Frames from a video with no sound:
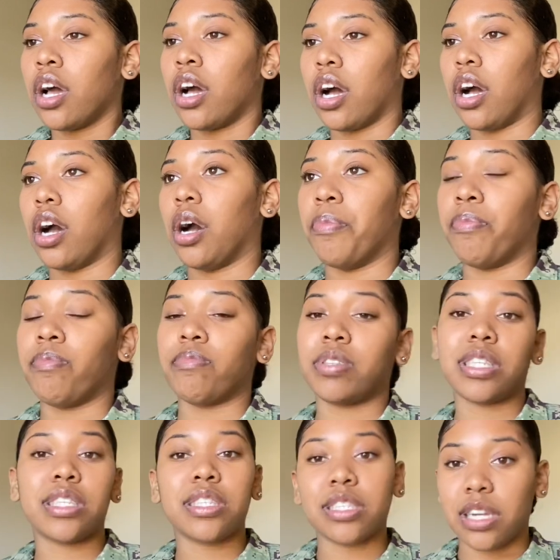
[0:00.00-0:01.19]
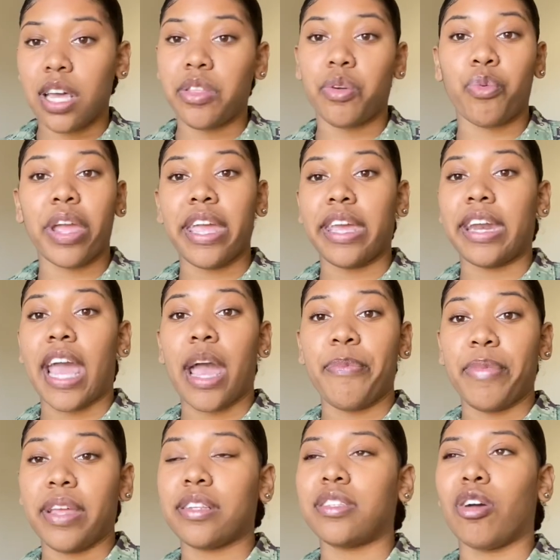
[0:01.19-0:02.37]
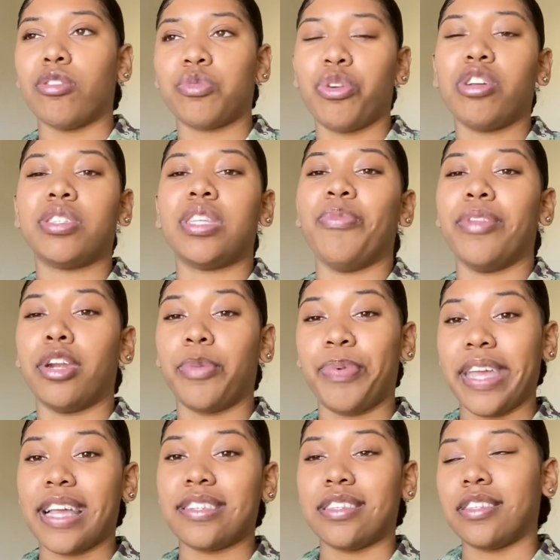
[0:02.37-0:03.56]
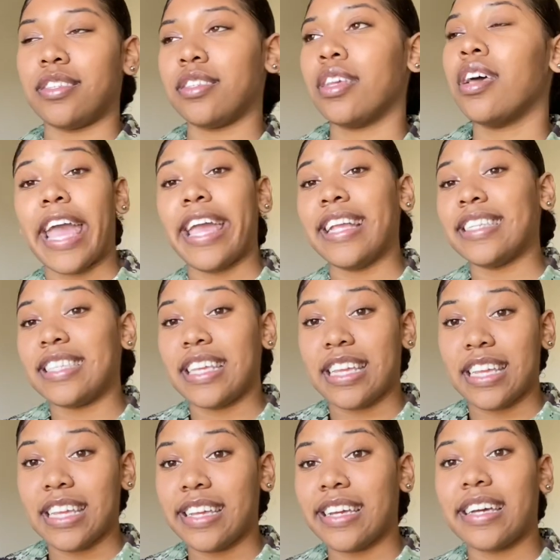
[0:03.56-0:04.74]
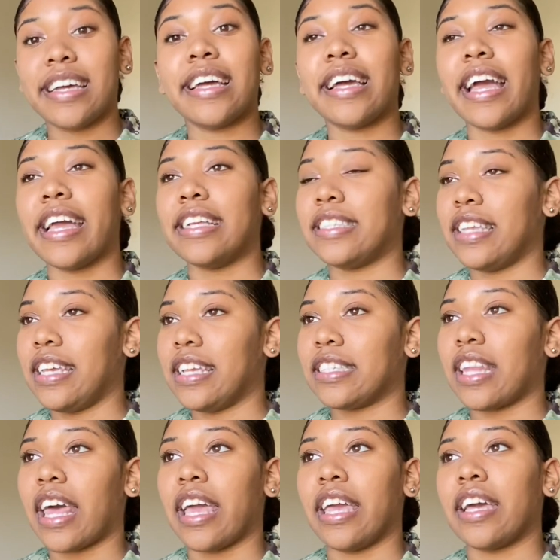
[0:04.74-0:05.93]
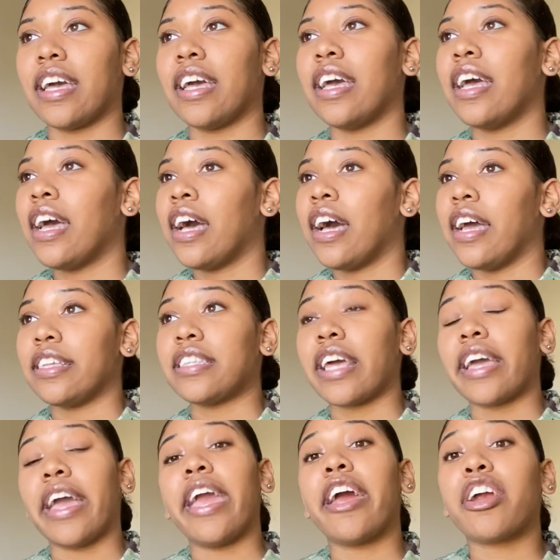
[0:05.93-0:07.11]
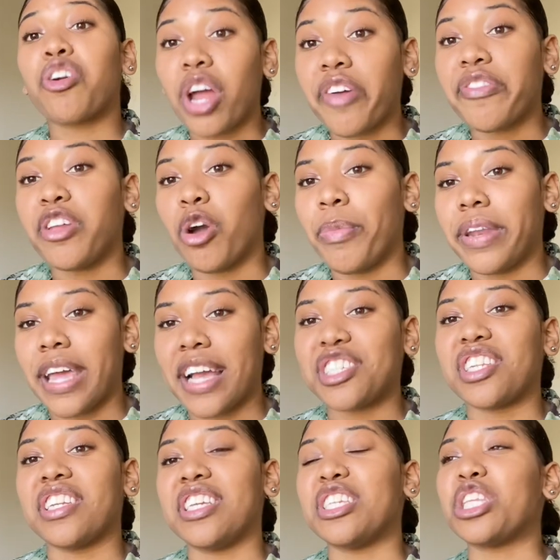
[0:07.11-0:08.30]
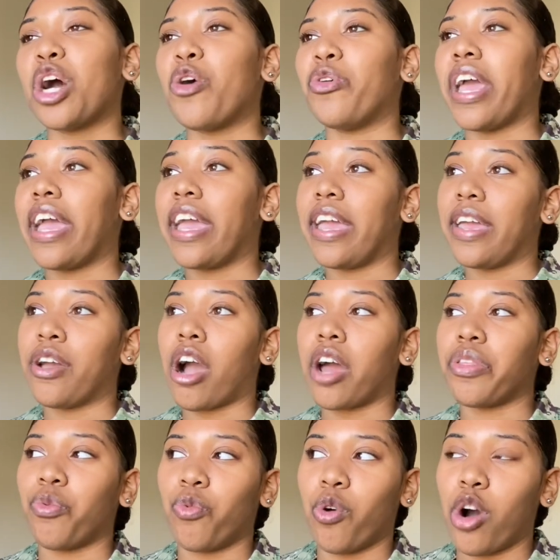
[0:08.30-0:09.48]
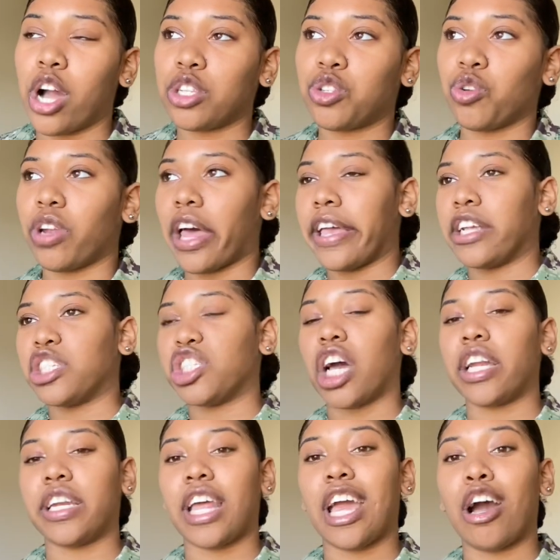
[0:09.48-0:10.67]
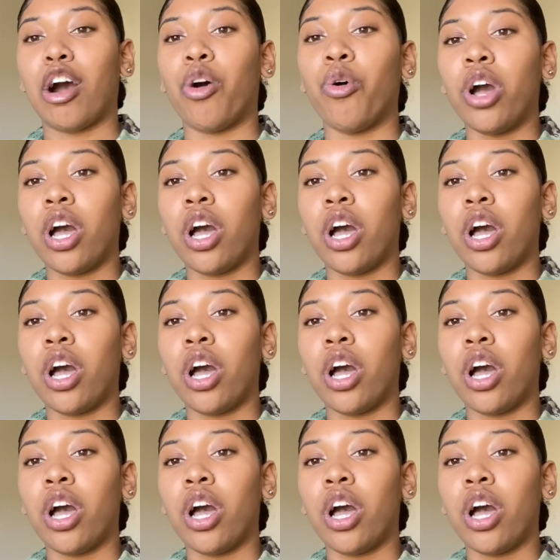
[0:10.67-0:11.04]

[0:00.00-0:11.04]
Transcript: Um, it's another rate in admin. So it's real similar to PS's. AZ, AZ is like, it's like an aircraft yeoman actually. So they are the ones who like jot down